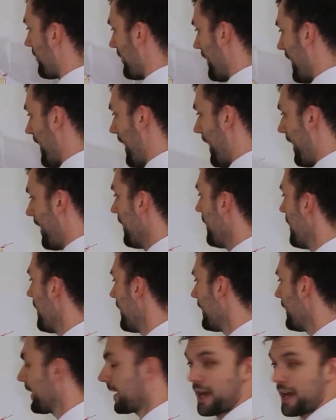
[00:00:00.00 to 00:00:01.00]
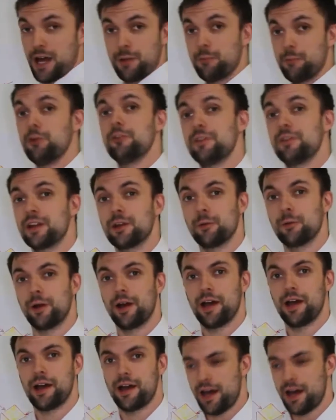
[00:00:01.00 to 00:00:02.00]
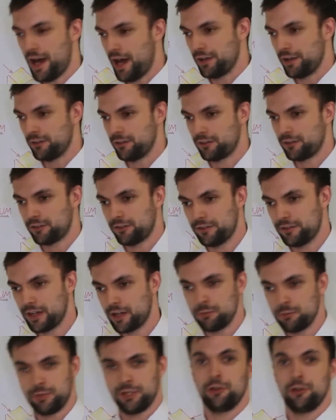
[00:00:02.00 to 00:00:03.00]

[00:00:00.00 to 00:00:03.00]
there, it can't move anywhere, and there can be